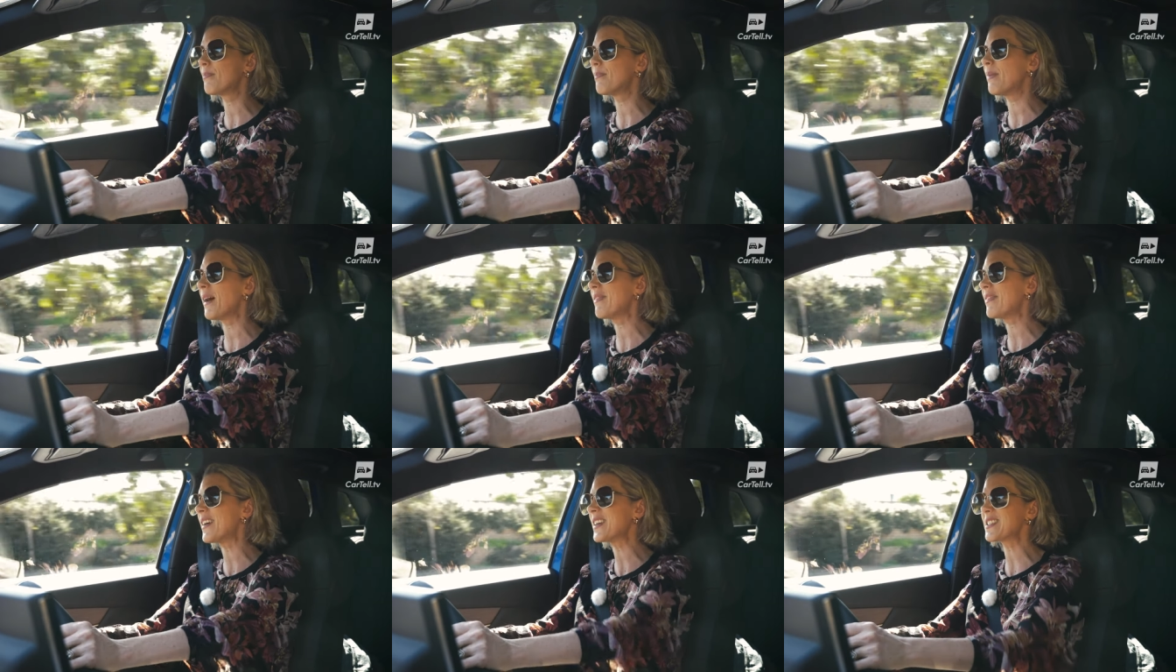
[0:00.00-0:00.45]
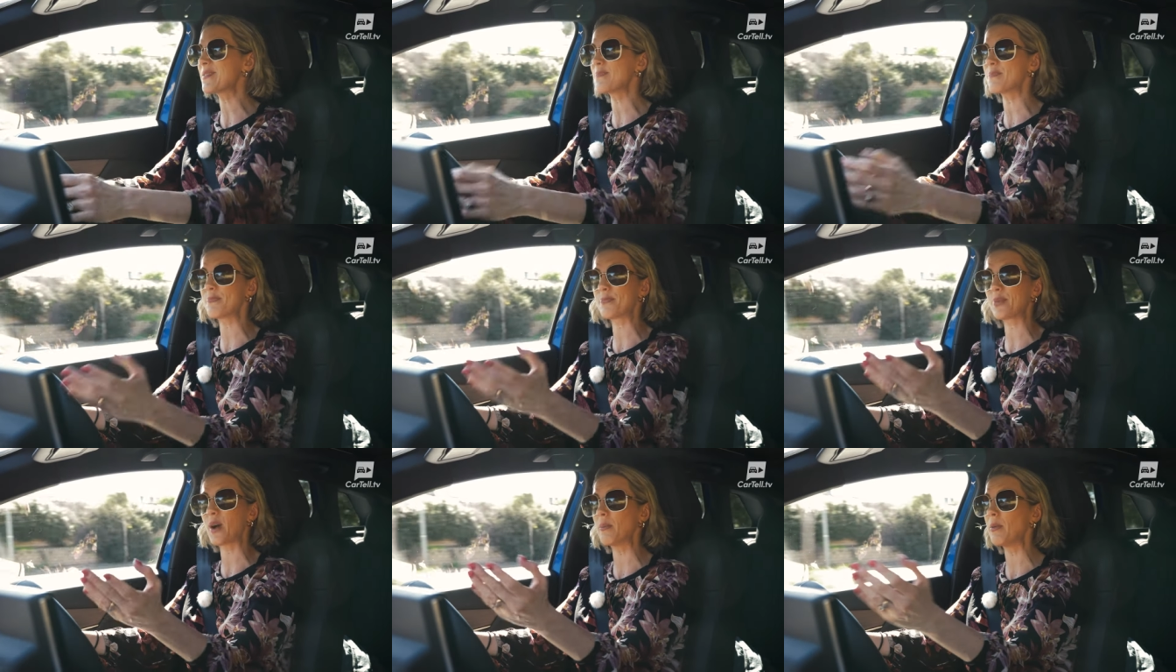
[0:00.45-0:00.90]
but that's
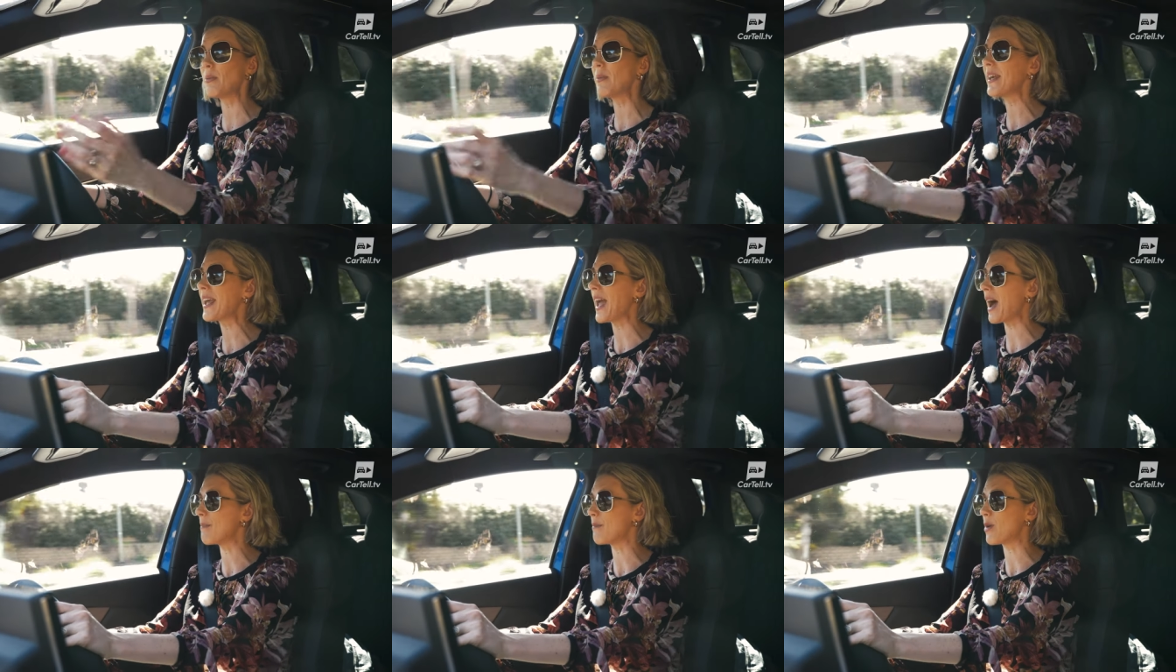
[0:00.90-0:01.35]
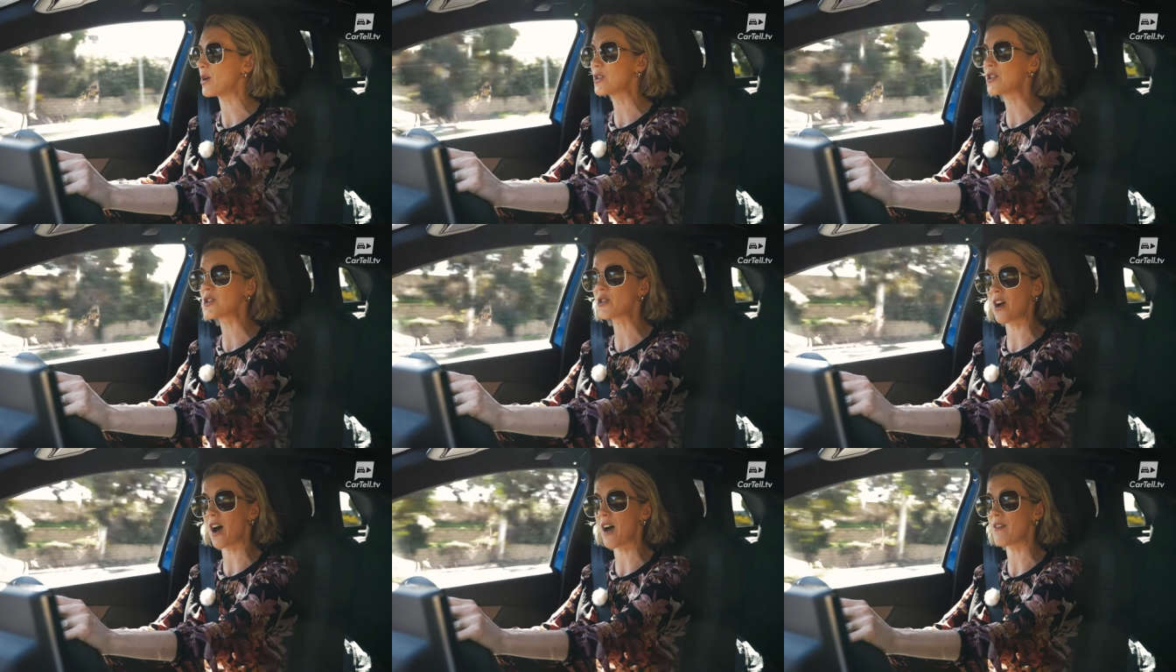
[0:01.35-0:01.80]
probably how
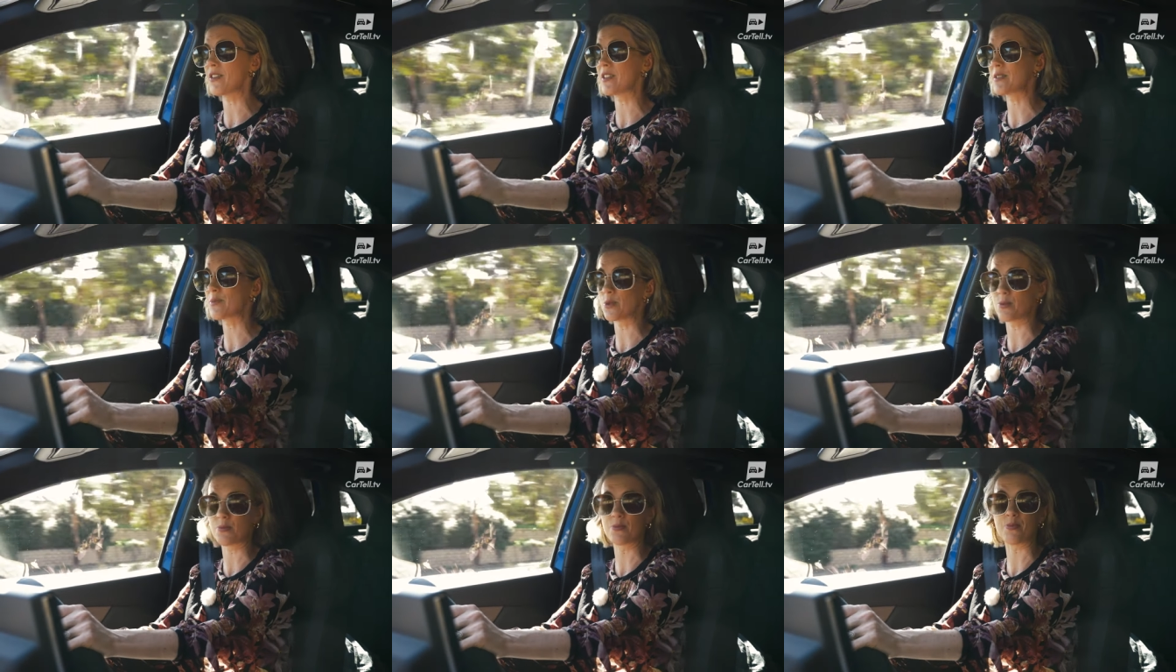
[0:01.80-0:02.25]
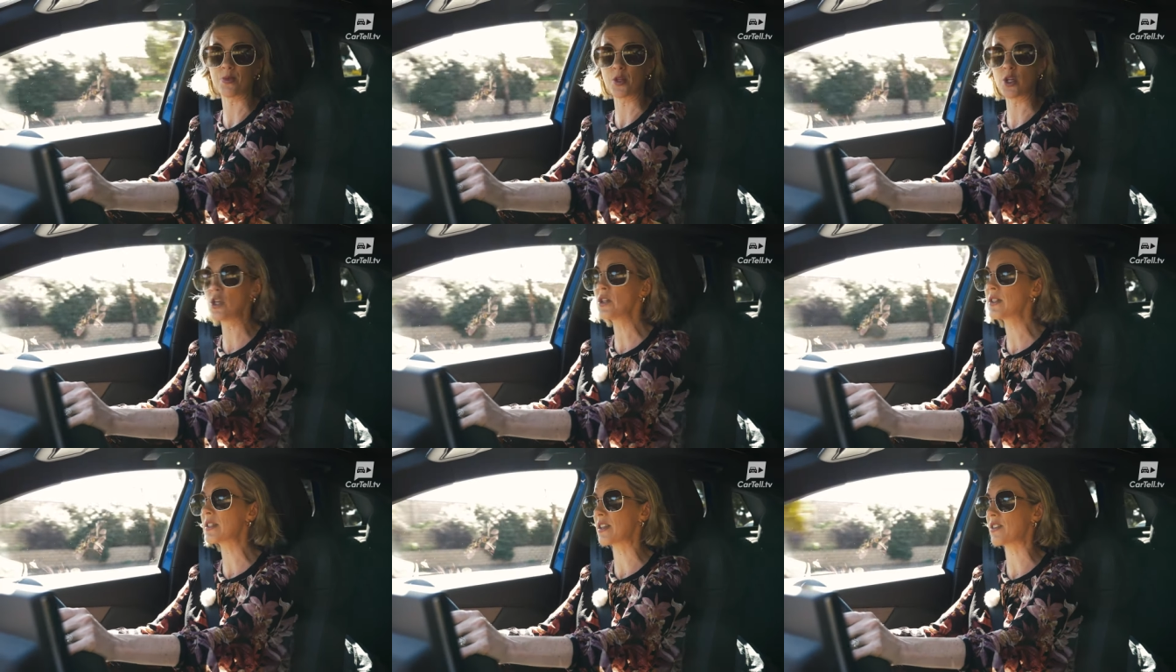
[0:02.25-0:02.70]
most drivers will
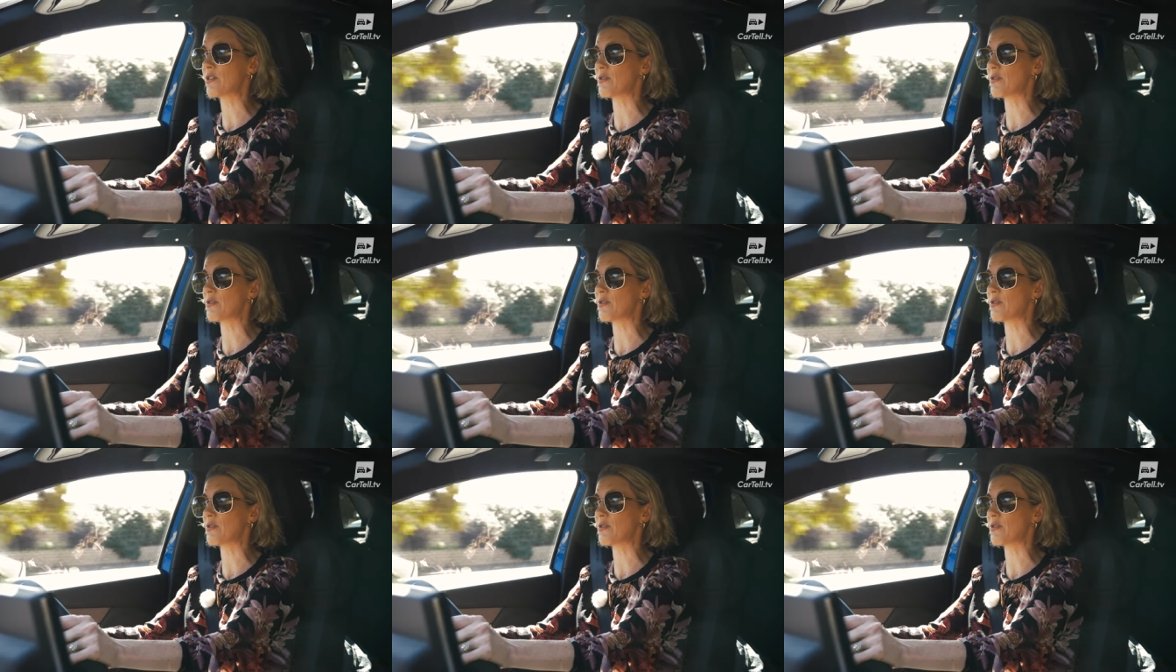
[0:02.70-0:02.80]
use the